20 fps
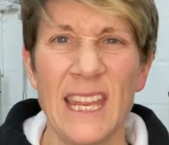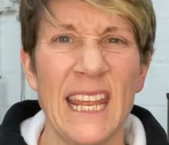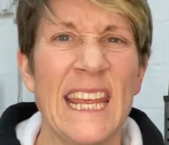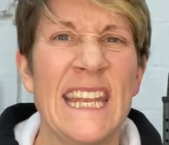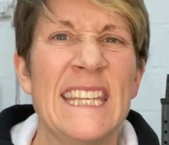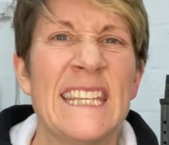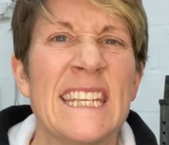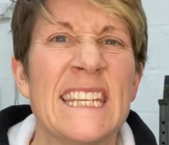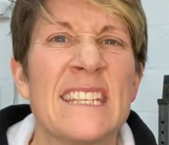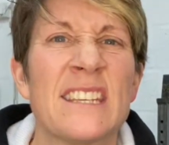
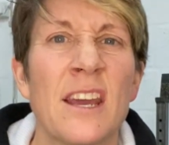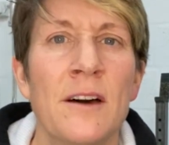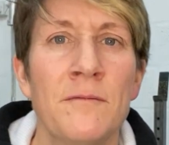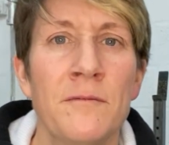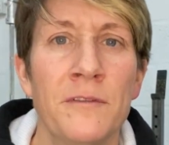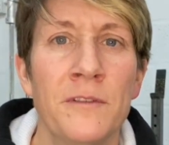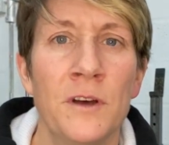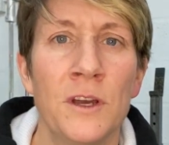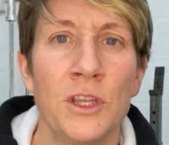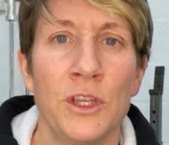in
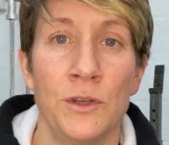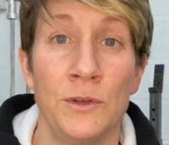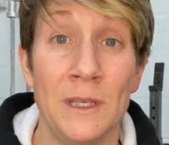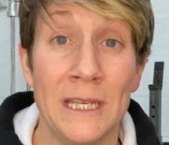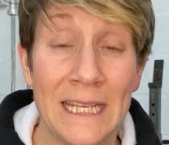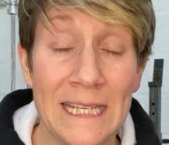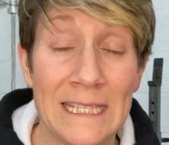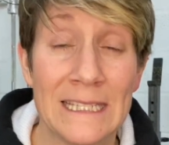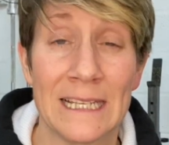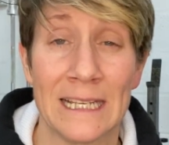discomfort, you
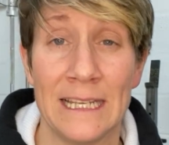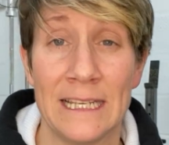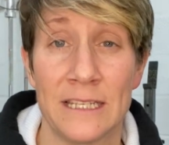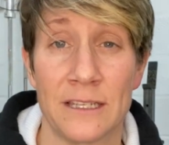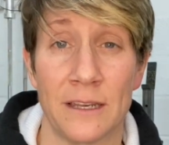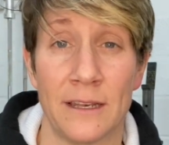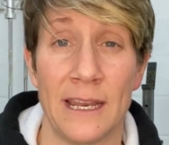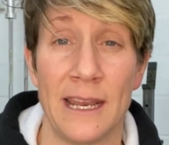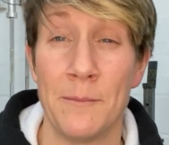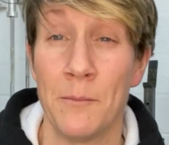need to
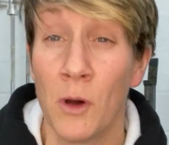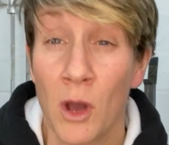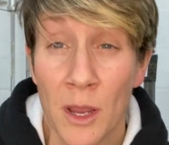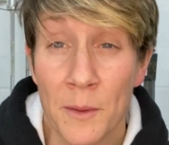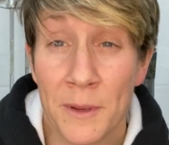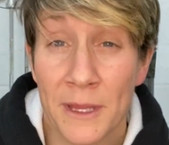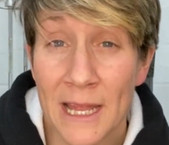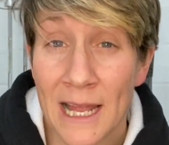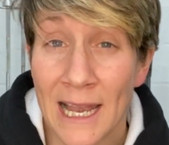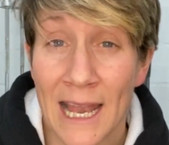listen. It might
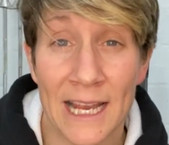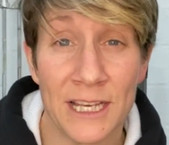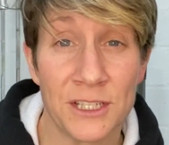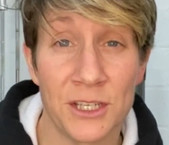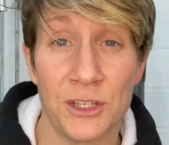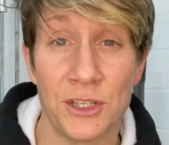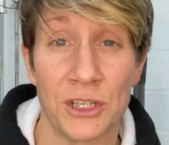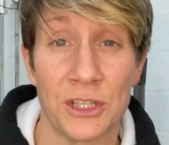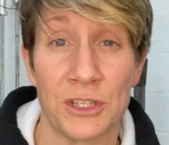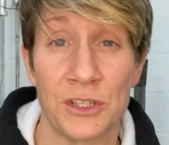be their legs
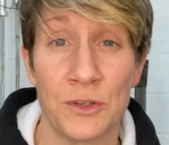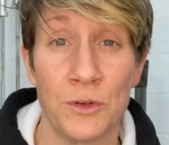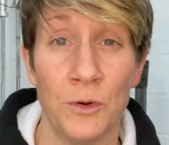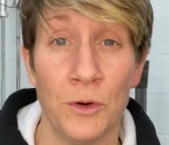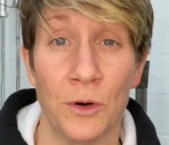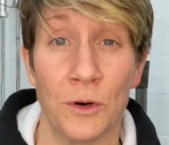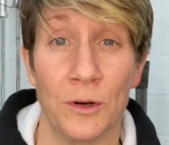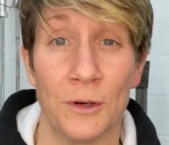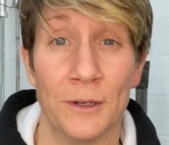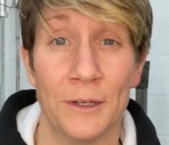are just
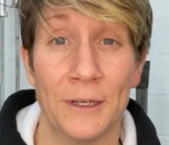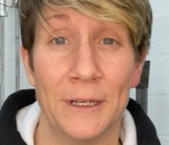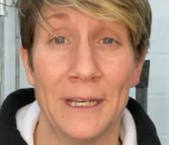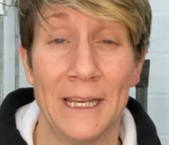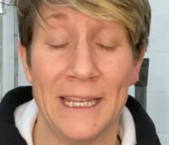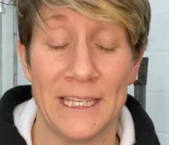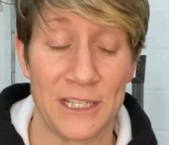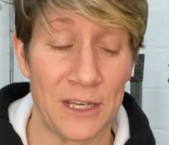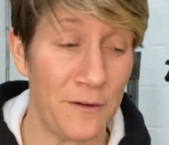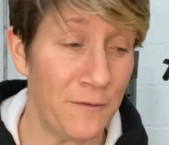sore.
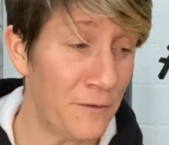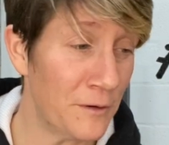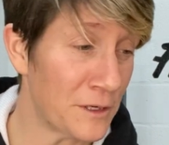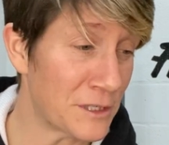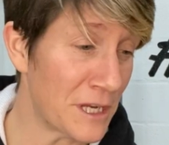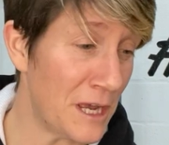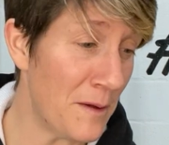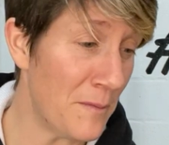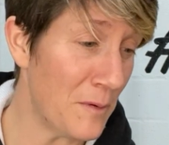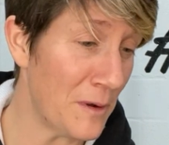So for
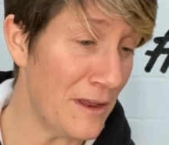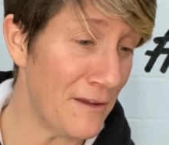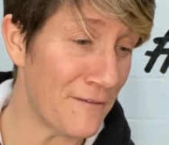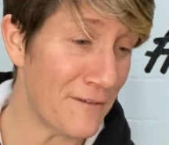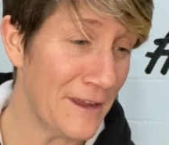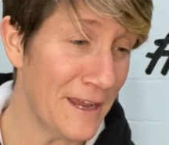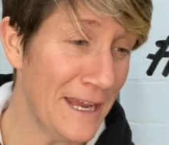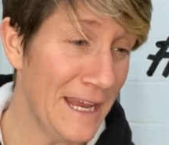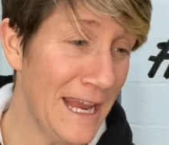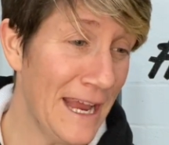example,
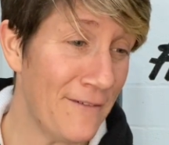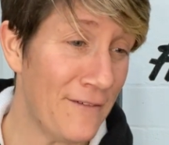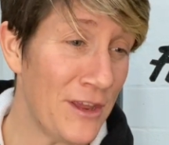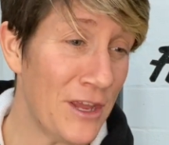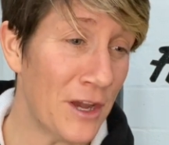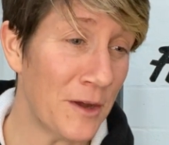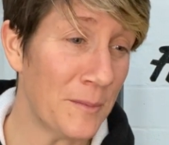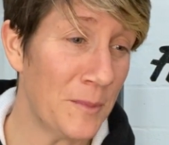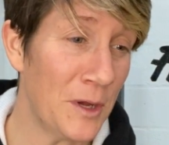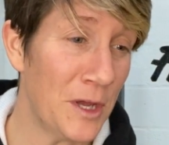if a
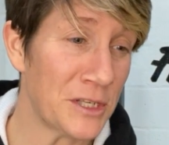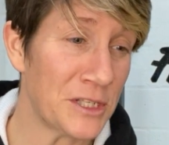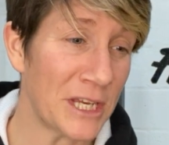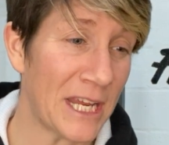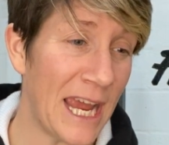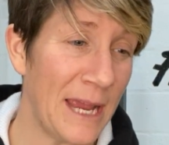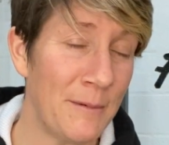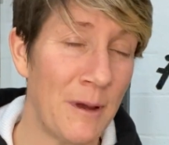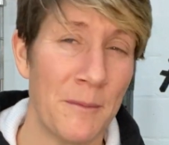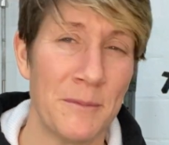young person
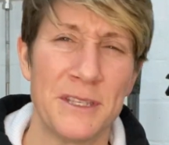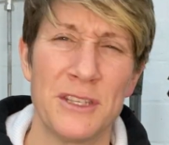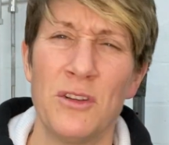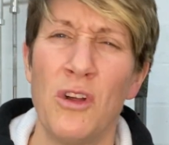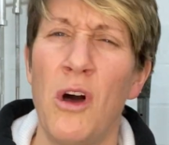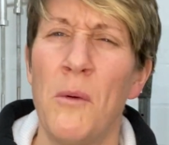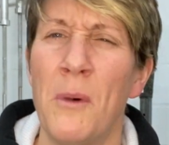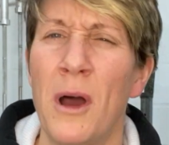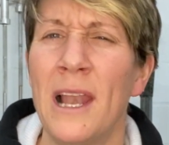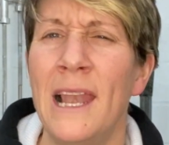came up and said,
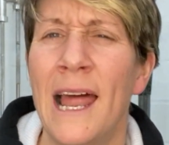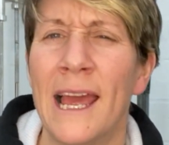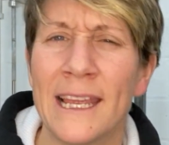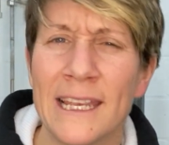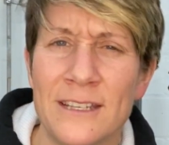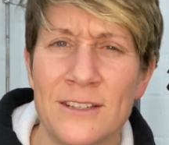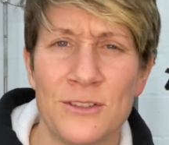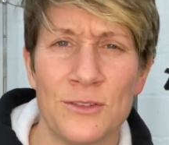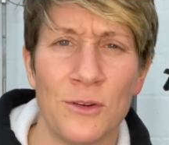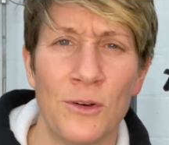oh, my leg
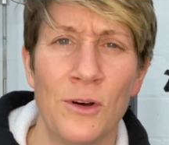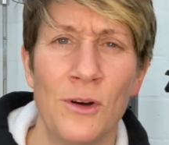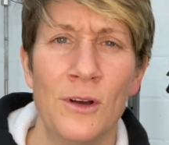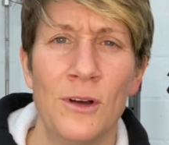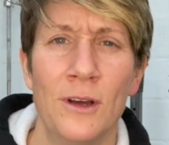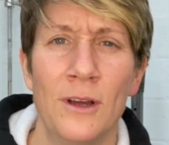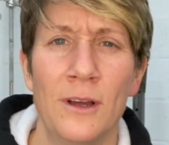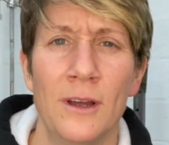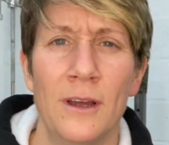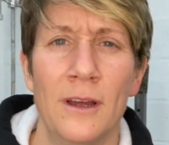is sore,
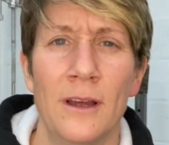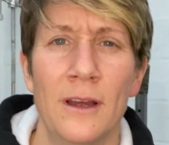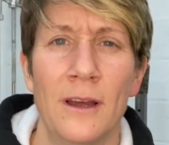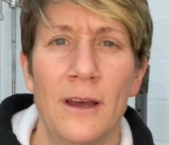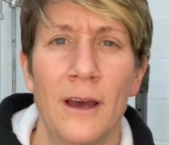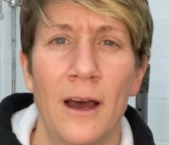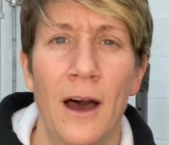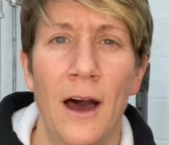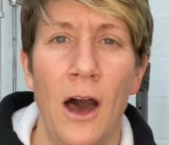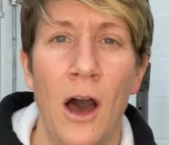
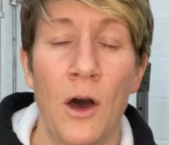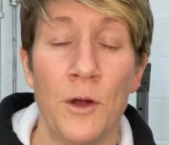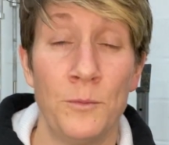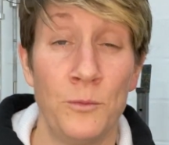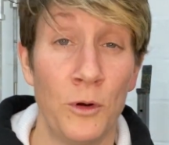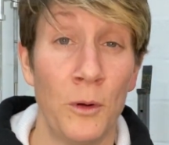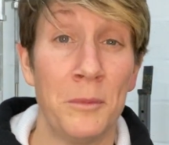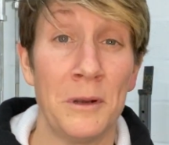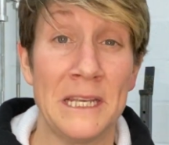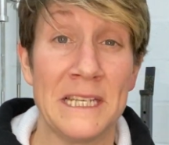I'd
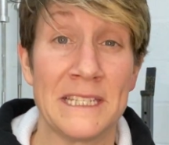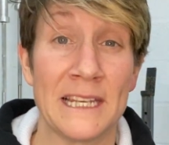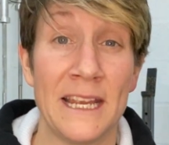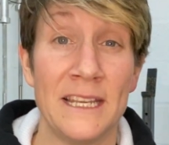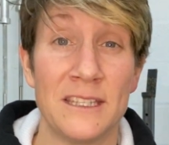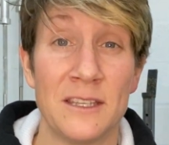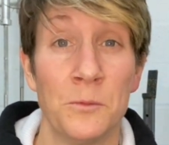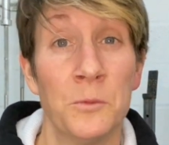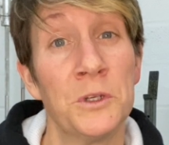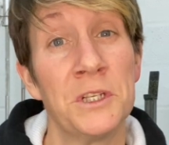probably say
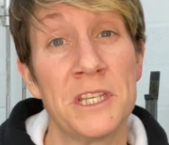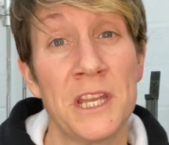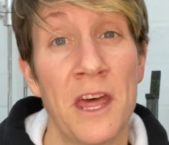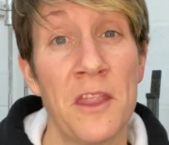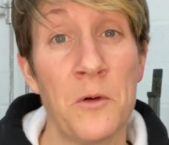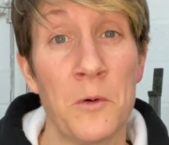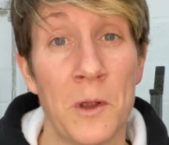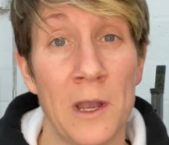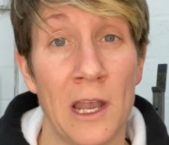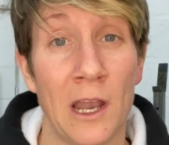to them, what's the
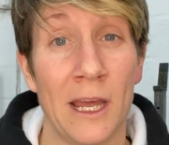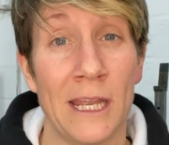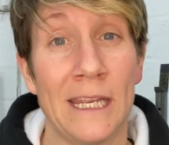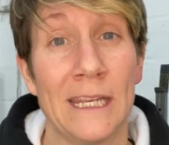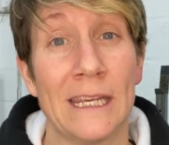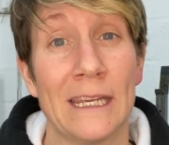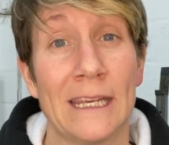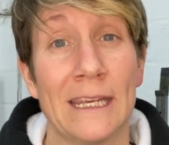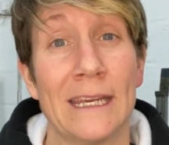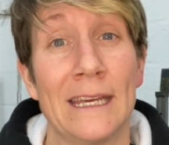other one
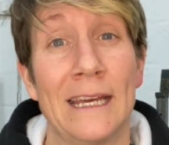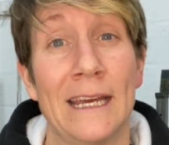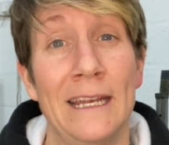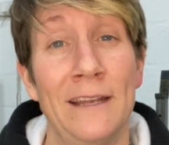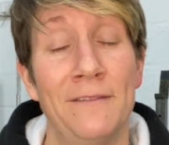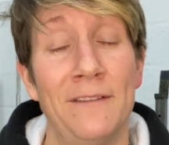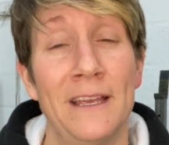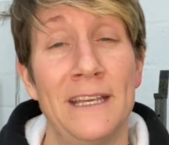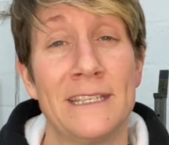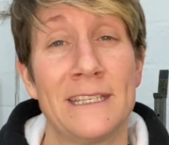like? And
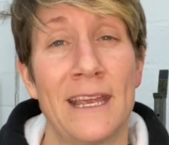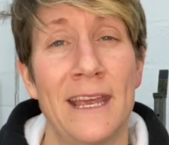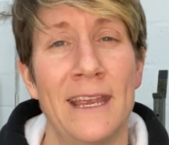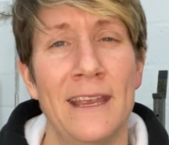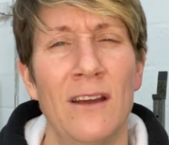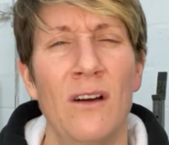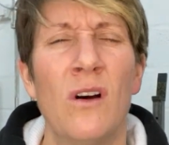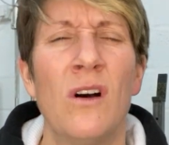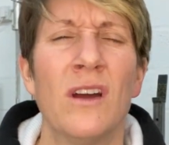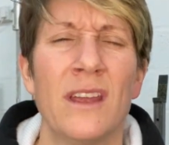if they
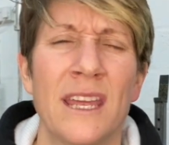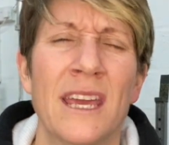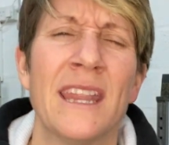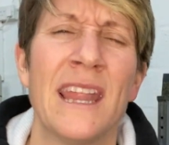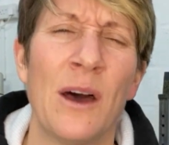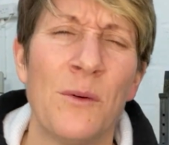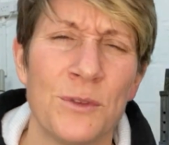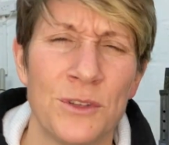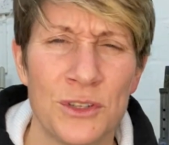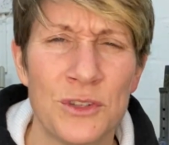say, oh yeah,
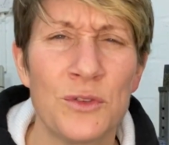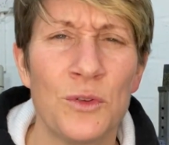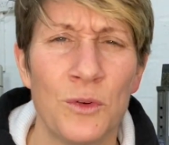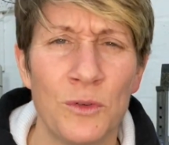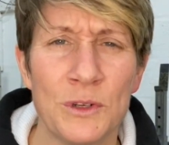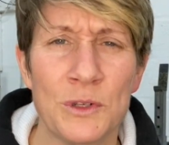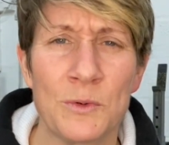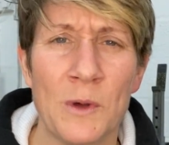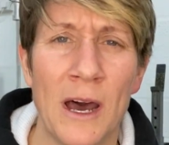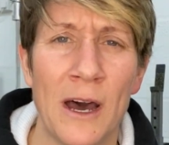that one's
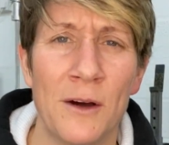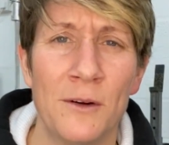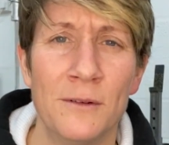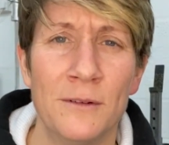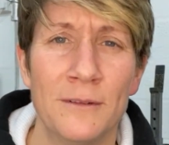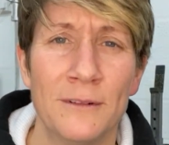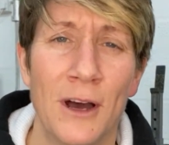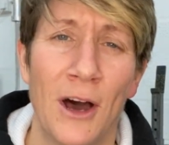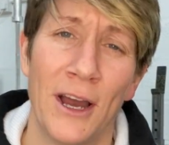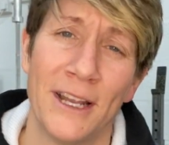sore as
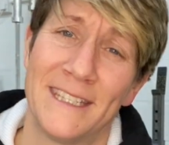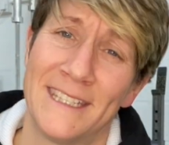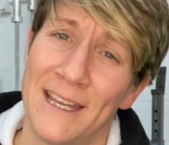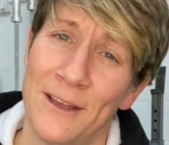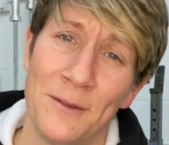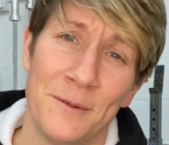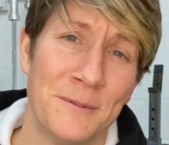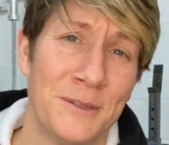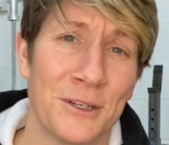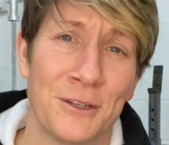well, I'd
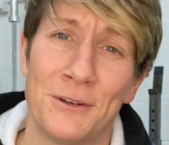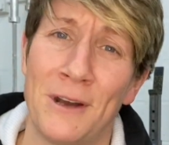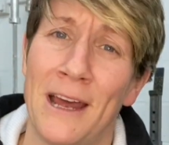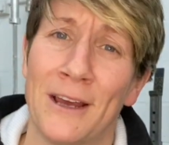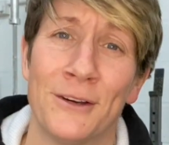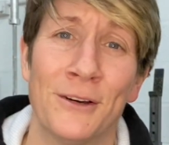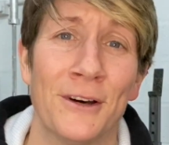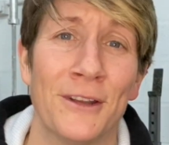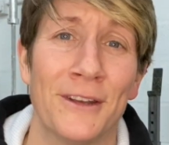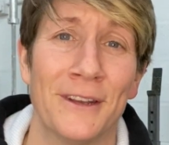tell them to
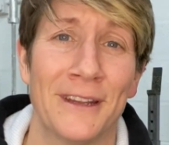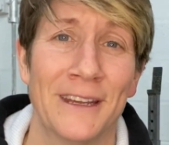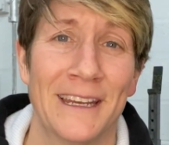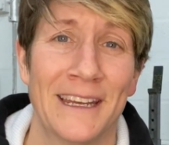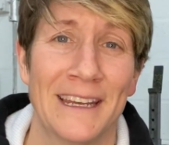crack on.